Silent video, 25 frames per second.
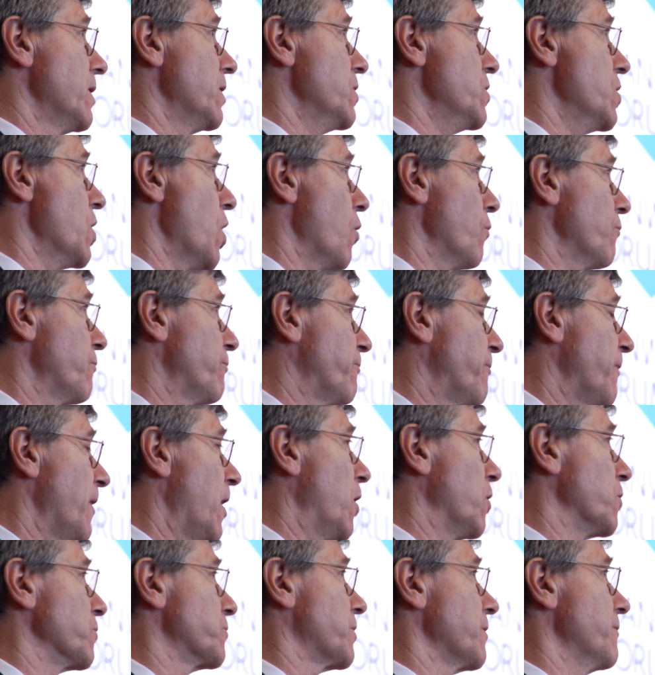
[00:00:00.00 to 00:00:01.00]
No
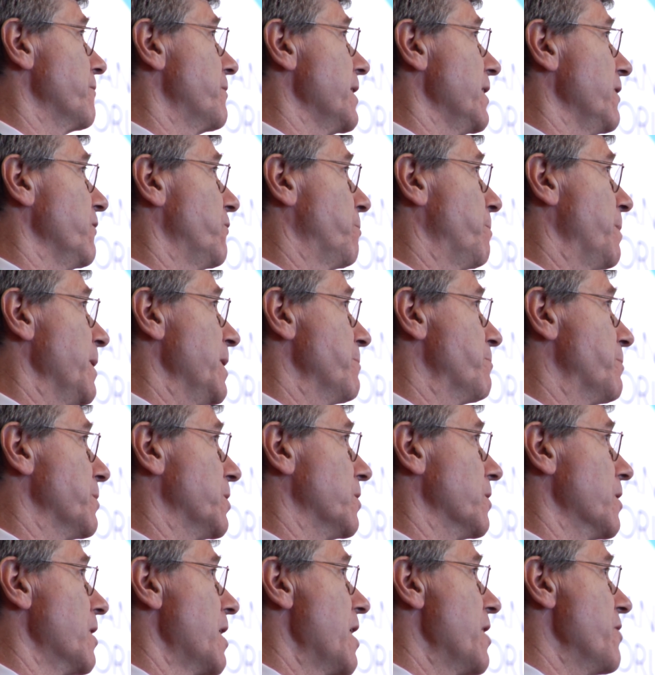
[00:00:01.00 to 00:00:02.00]
fault of these
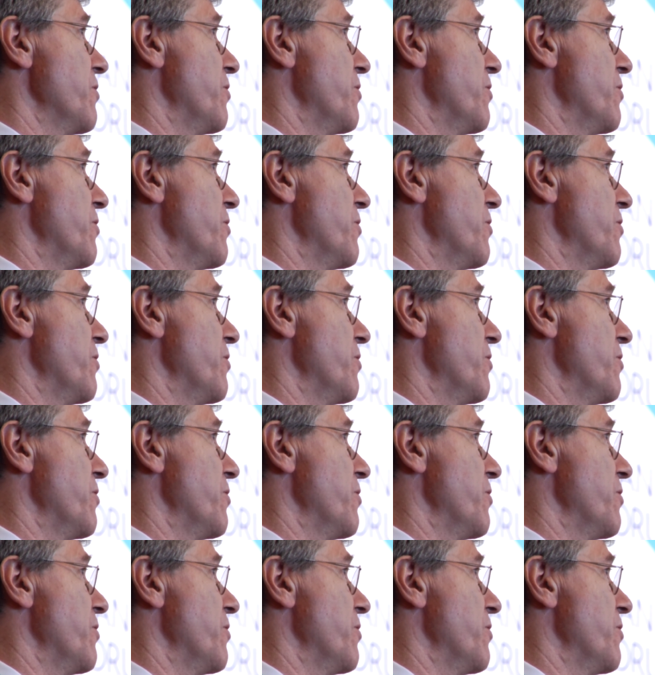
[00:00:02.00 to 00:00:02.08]
people.